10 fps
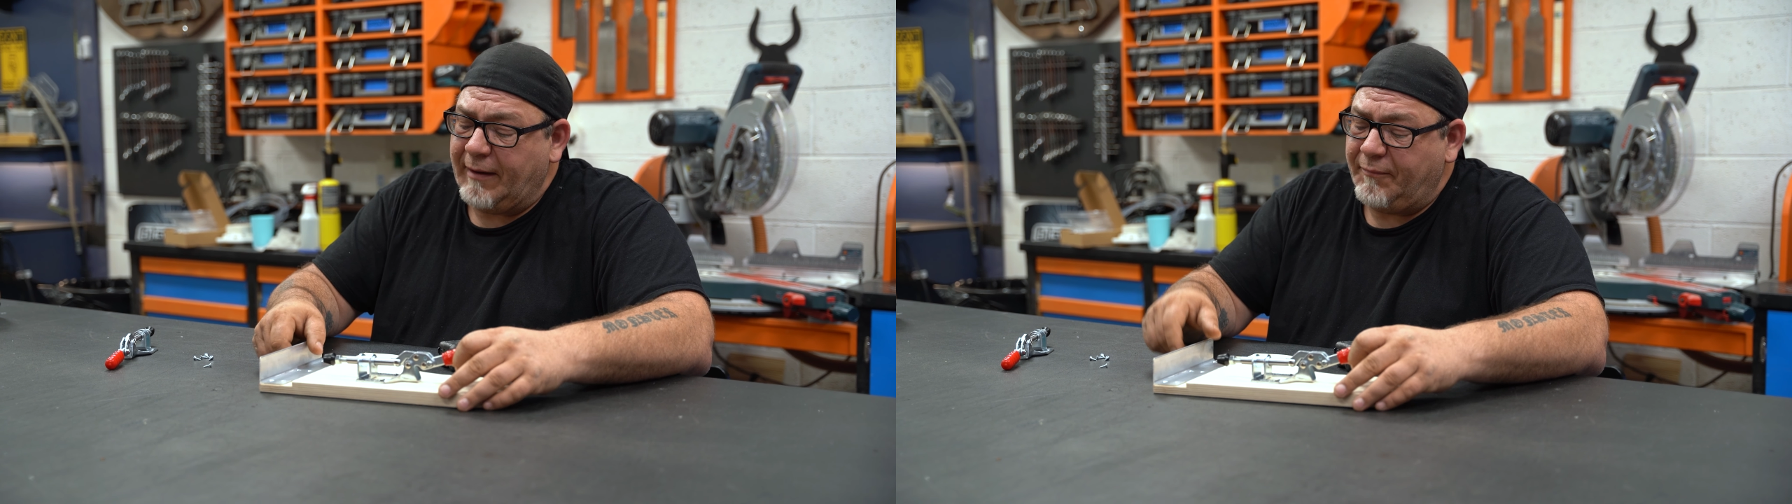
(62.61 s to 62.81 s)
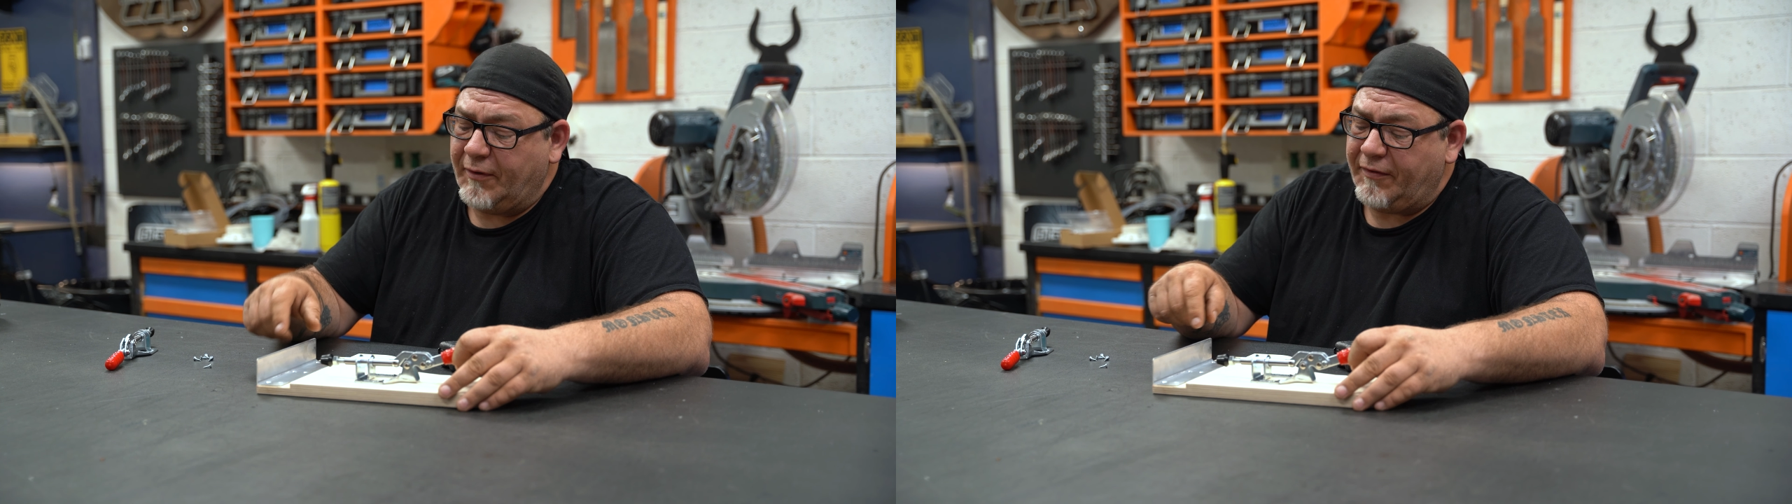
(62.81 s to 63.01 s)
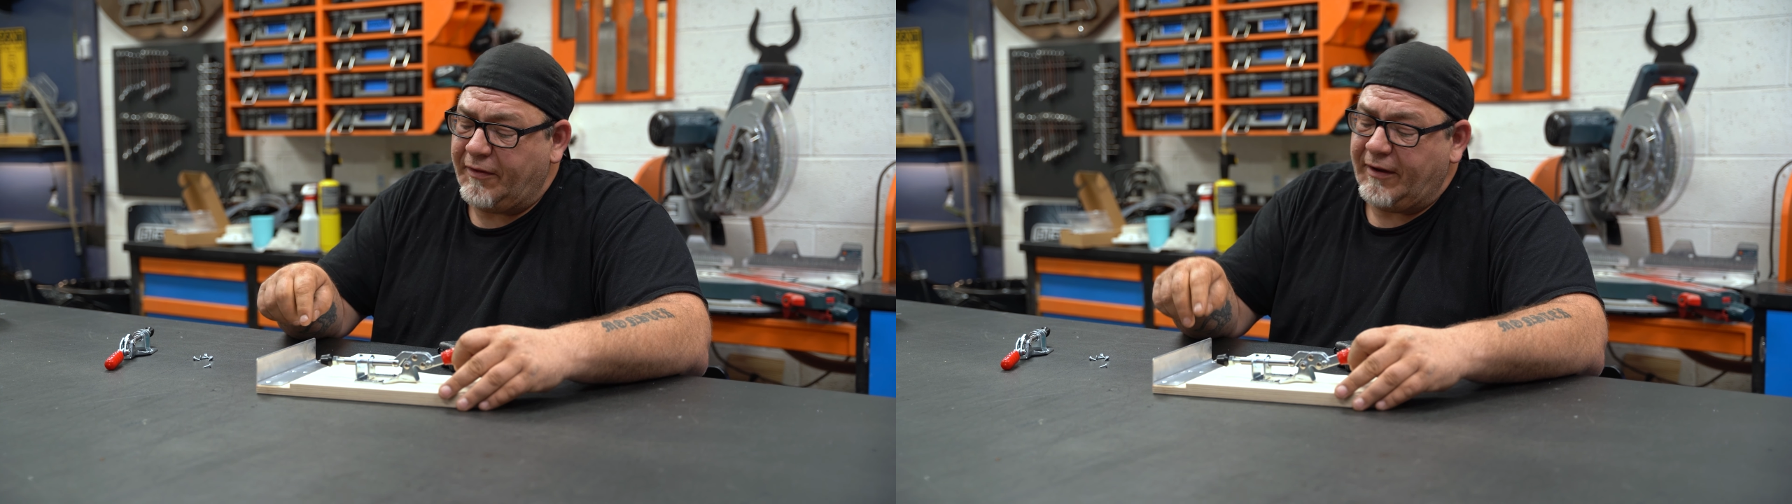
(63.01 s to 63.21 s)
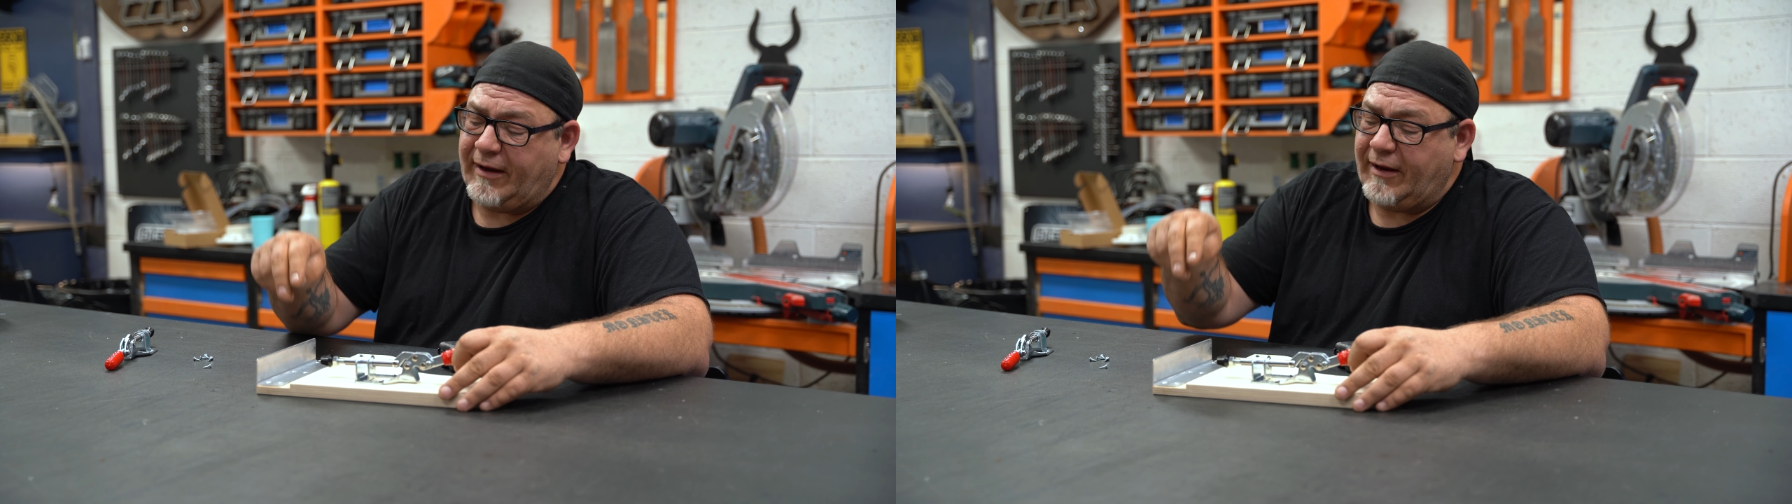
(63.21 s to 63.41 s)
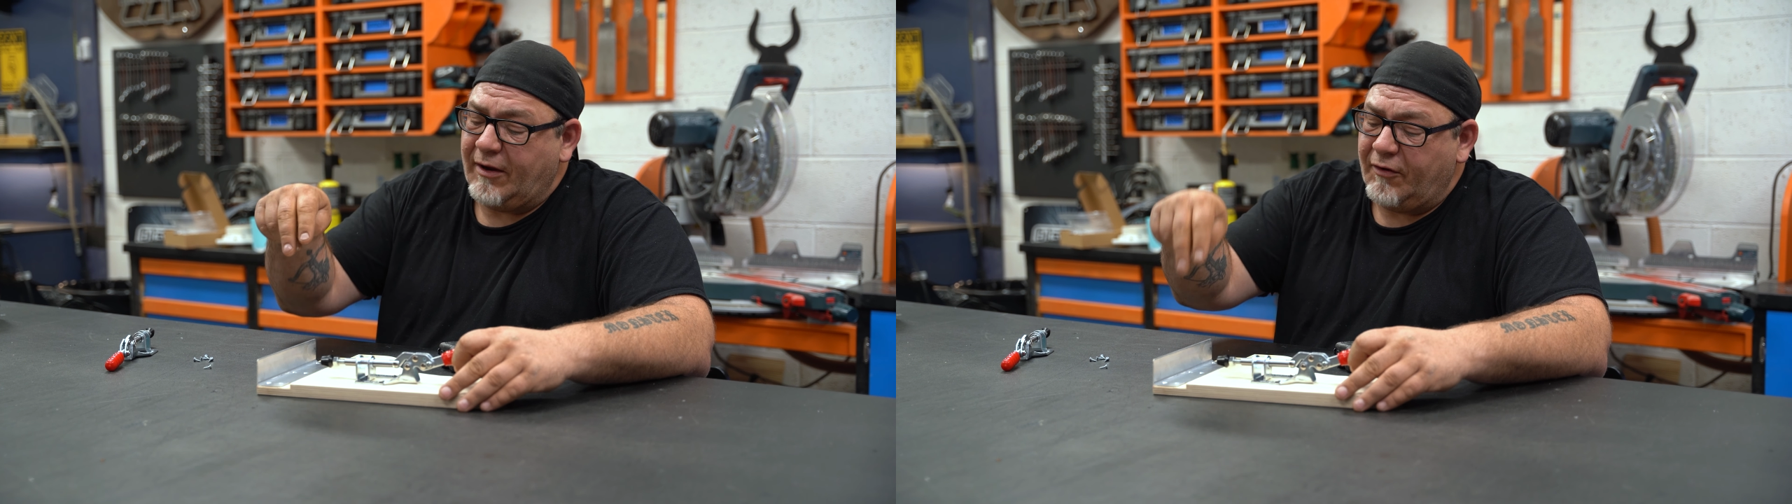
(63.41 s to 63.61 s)
and put
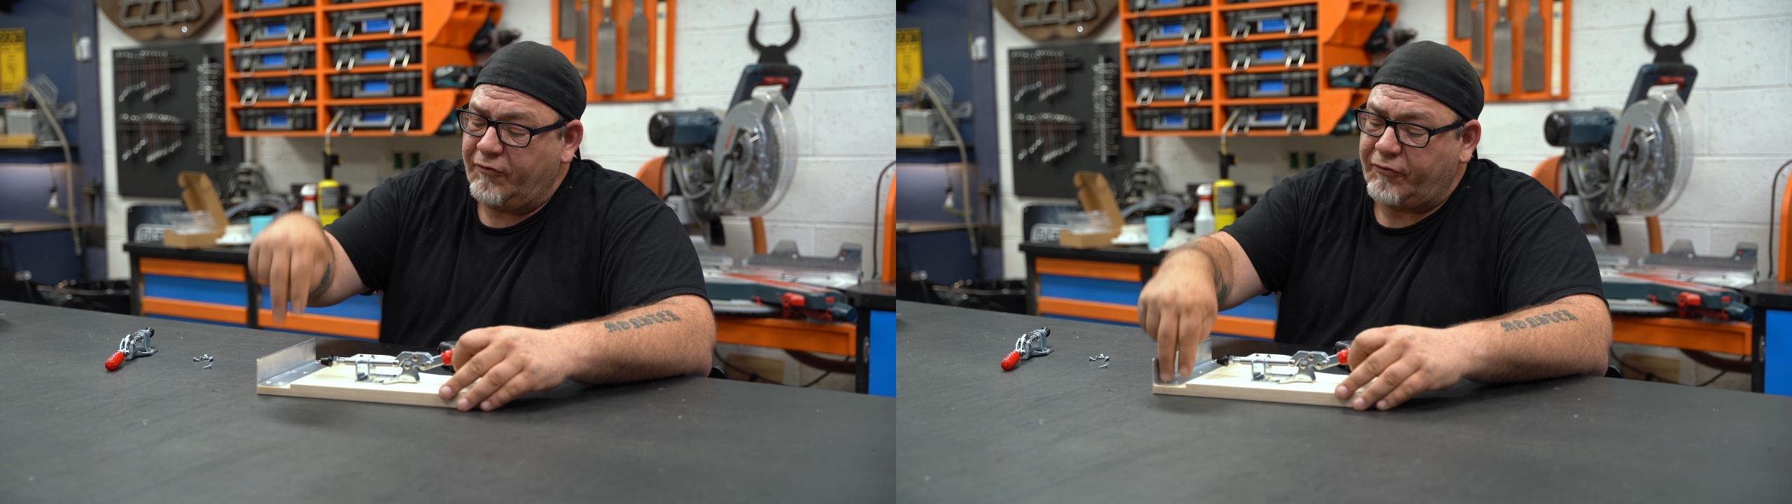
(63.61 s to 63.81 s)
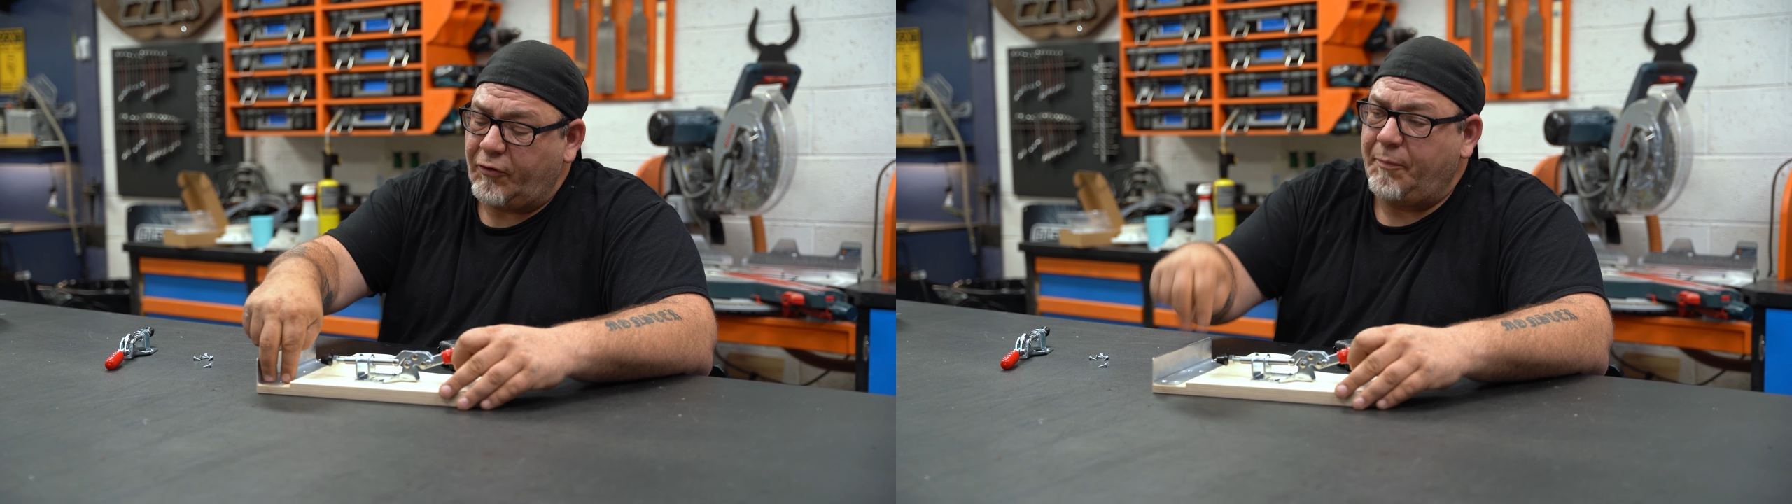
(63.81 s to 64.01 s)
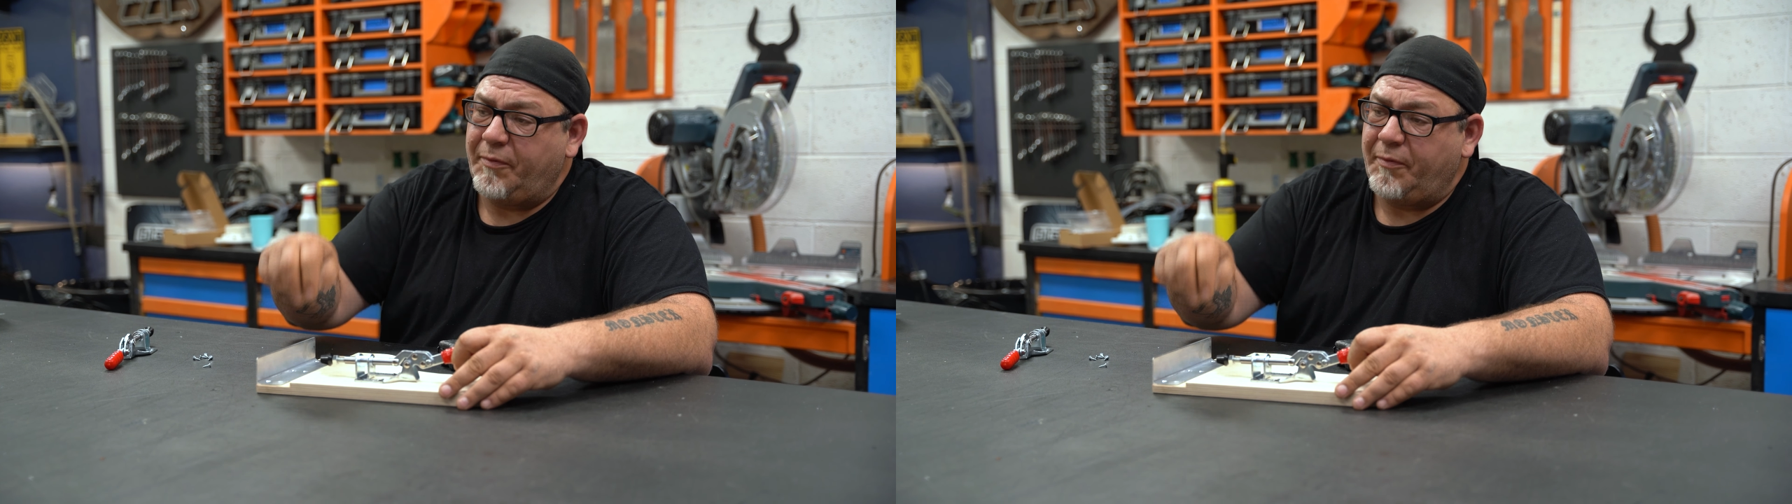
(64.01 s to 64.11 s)
the screw